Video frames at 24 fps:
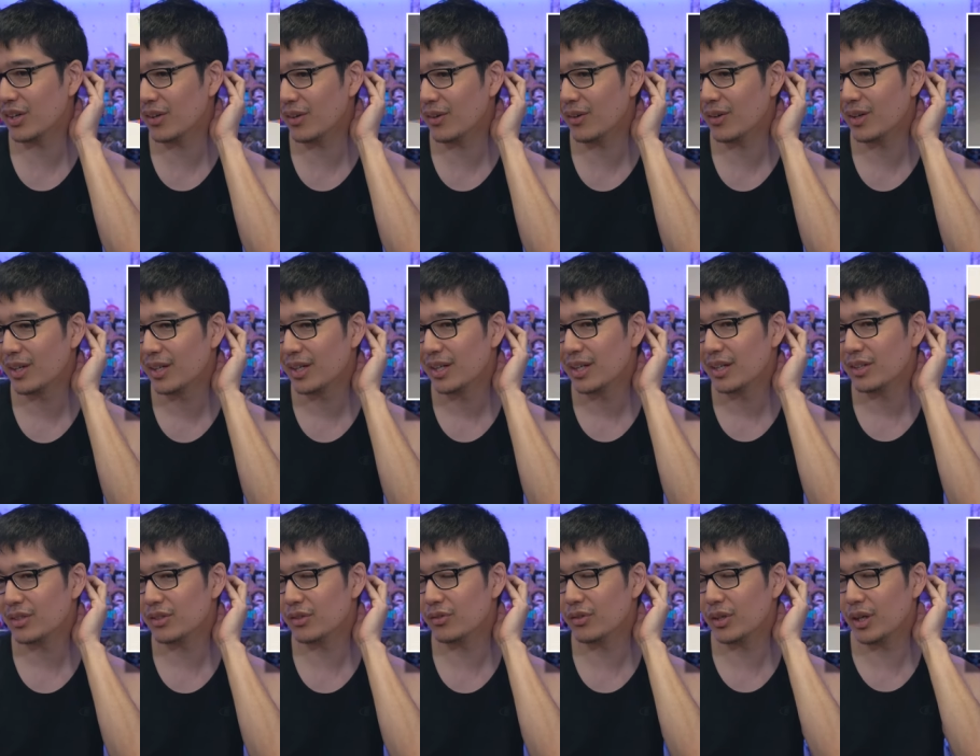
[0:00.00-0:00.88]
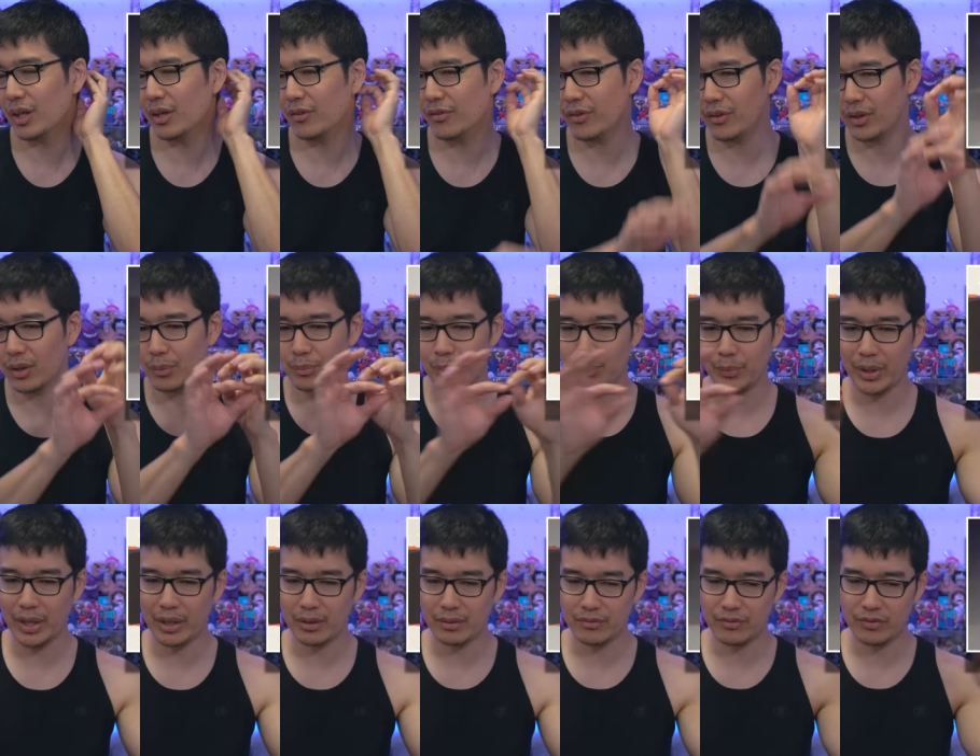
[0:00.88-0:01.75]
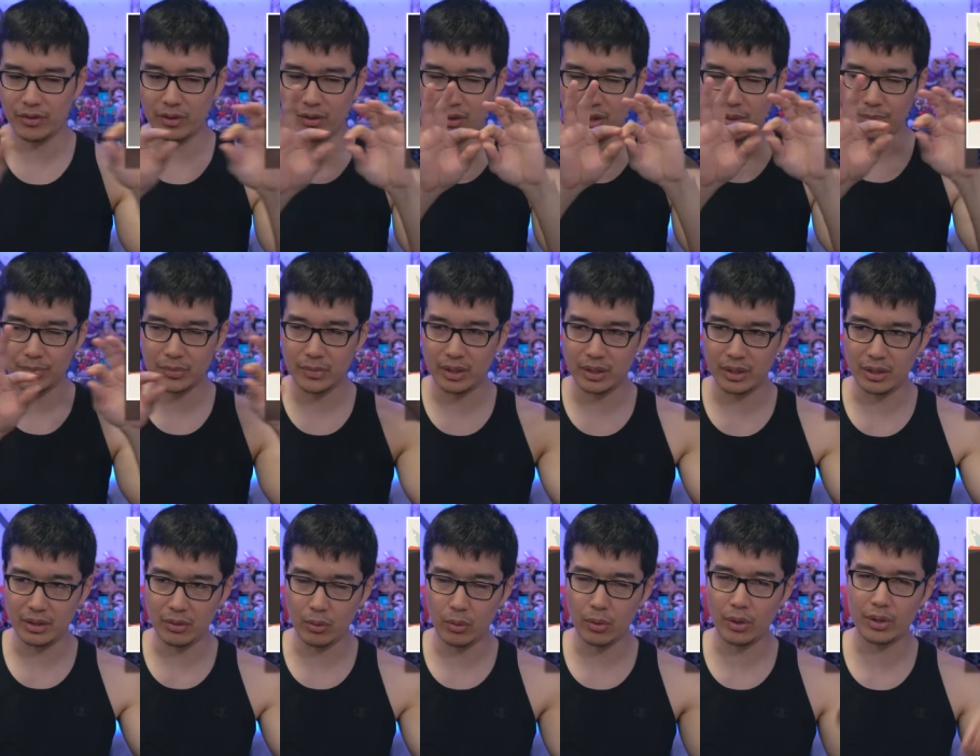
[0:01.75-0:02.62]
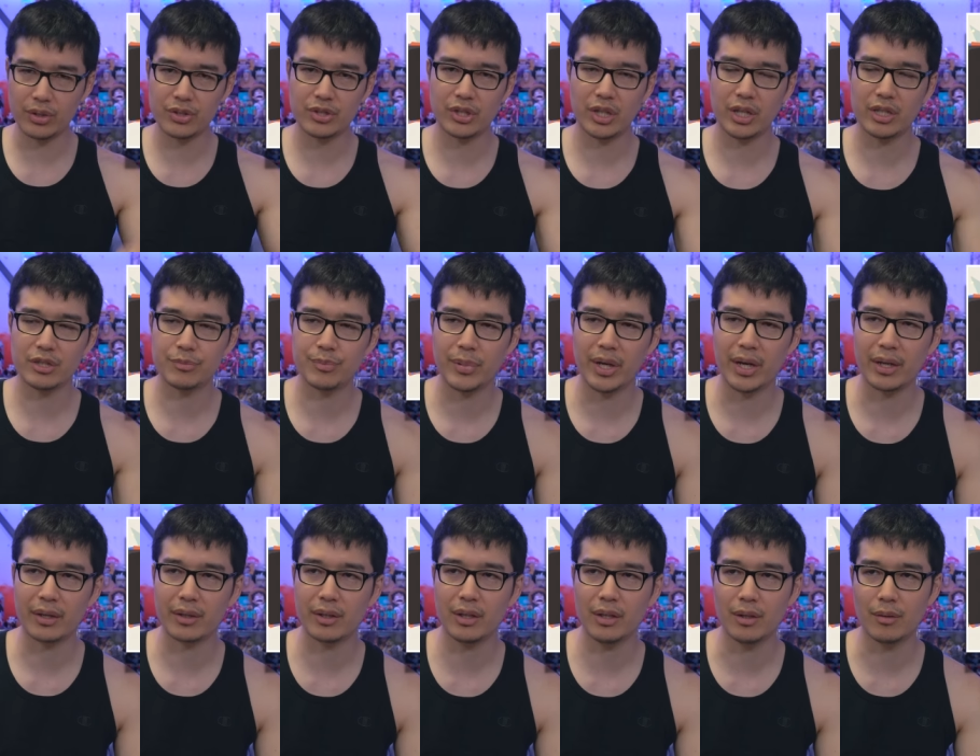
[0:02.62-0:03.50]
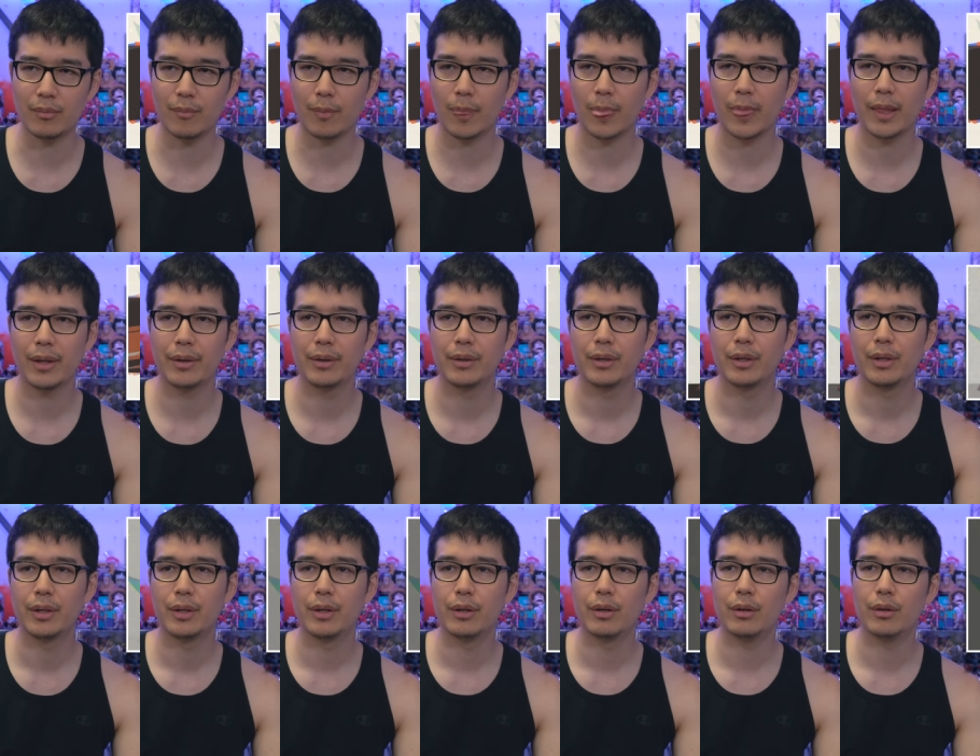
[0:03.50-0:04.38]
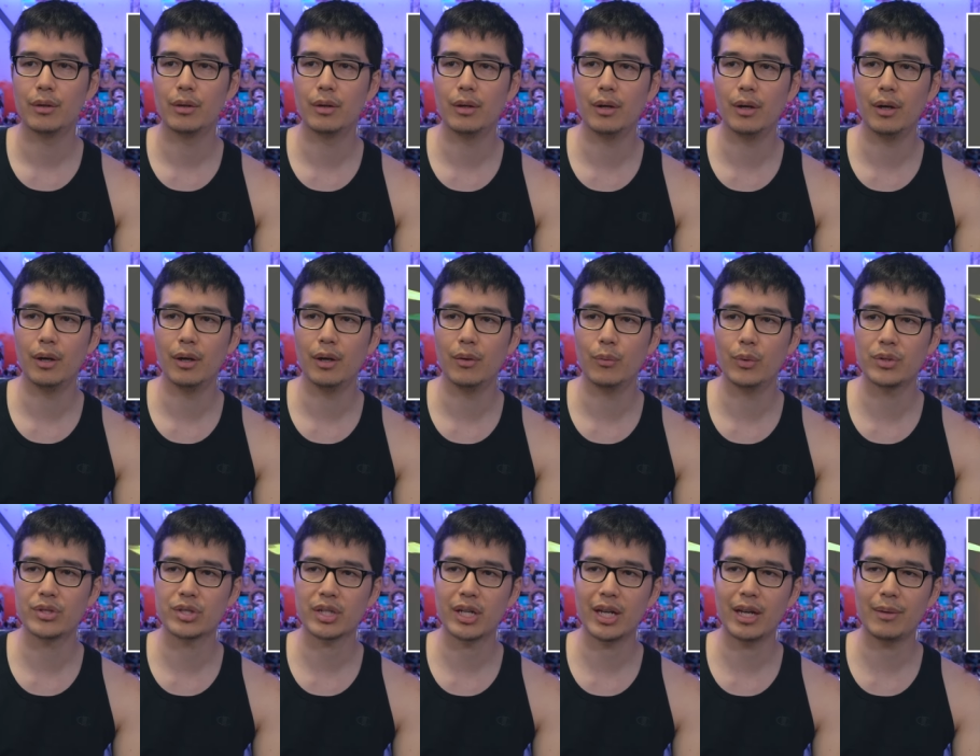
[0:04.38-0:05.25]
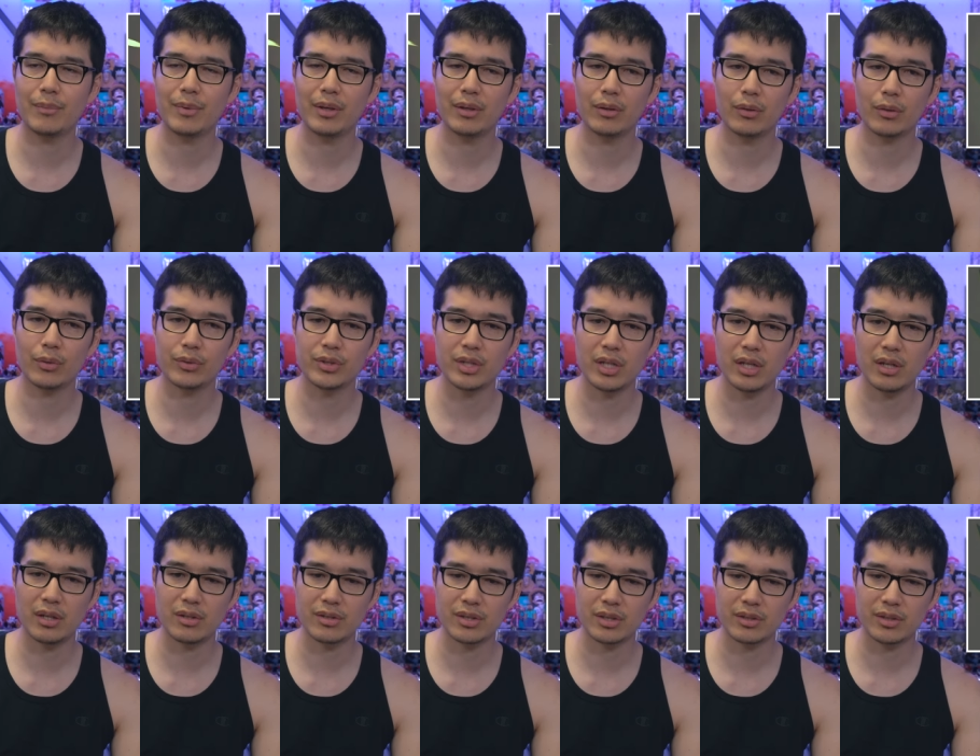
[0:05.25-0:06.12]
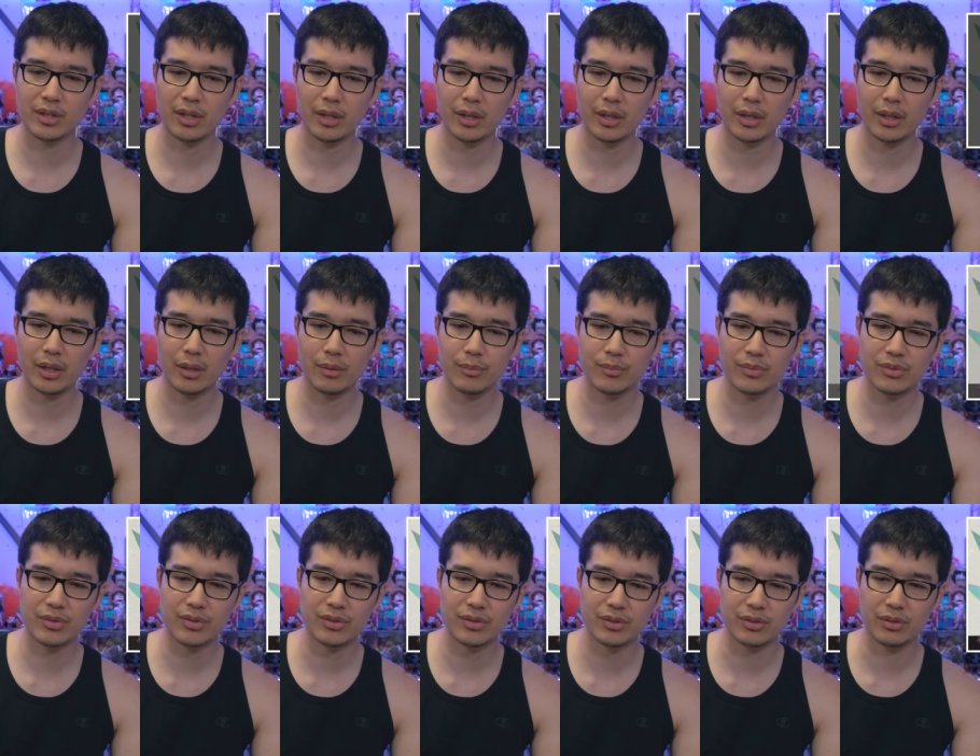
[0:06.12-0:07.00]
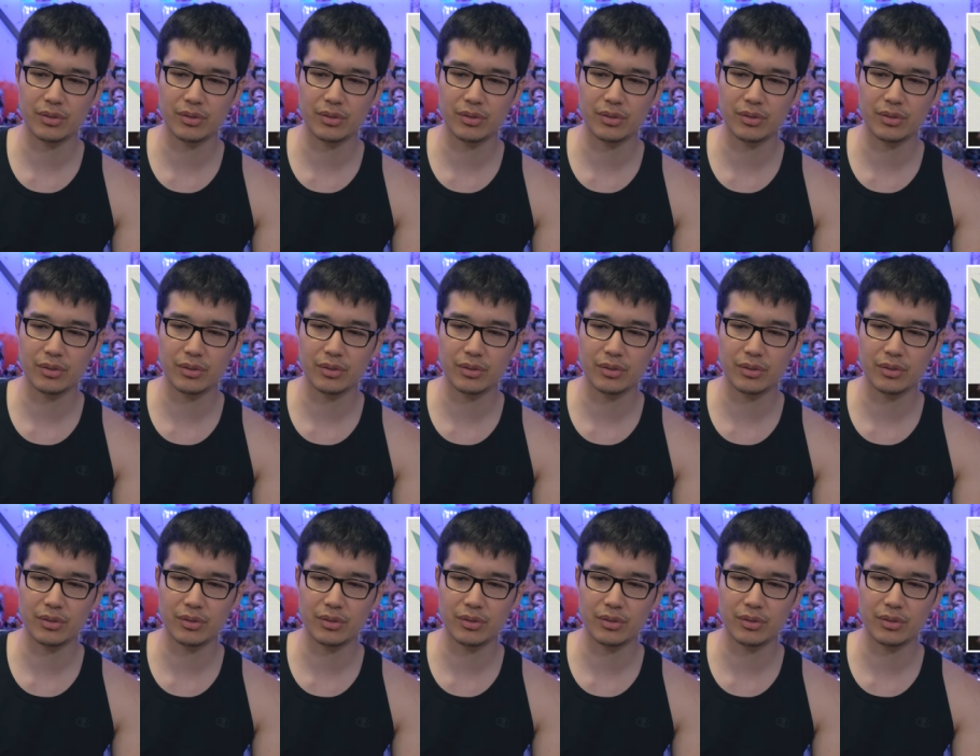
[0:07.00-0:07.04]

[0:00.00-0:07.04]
So to uh, fill up fill up the orange gauge back up, uh, which can be a little tedious at times.